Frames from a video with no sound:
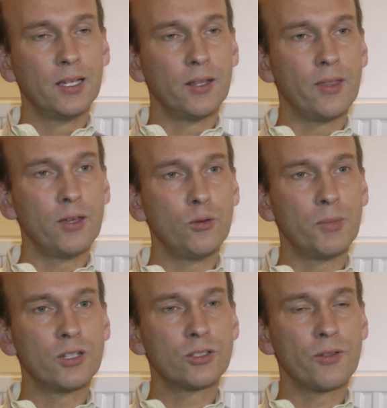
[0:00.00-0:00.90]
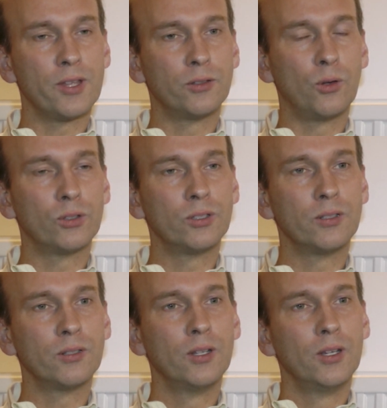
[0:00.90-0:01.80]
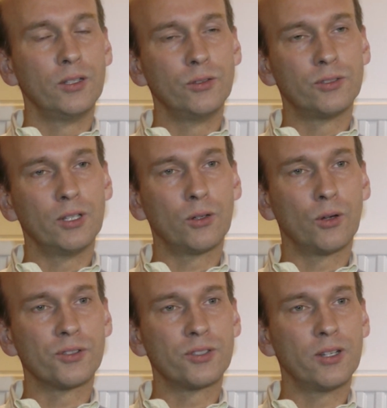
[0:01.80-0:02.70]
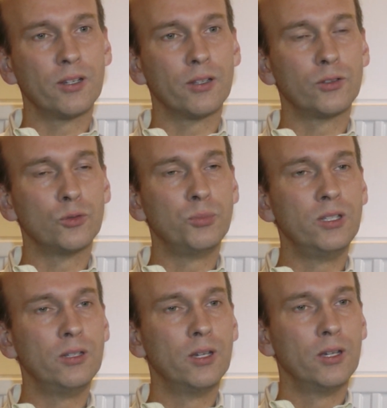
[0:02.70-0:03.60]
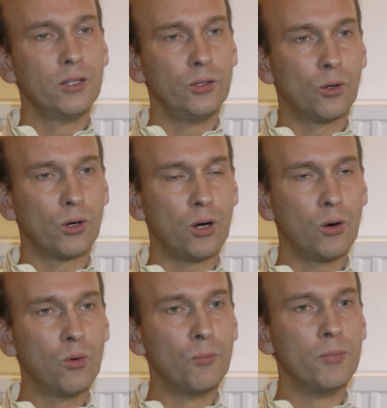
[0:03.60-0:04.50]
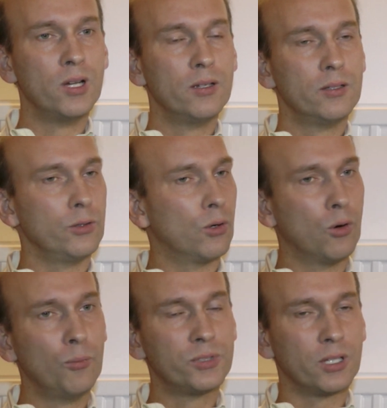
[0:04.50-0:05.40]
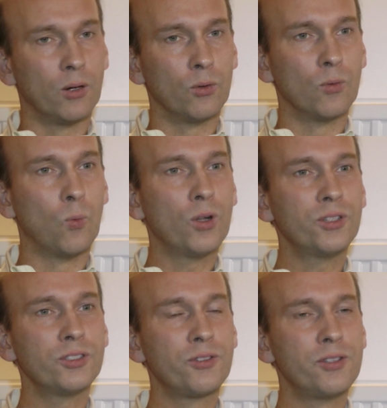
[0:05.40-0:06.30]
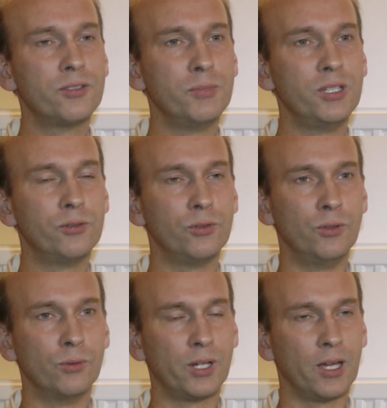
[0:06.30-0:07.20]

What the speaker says: and there you mentioned that Göttingen you still consider to be your home, your hometown. What does this mean to you?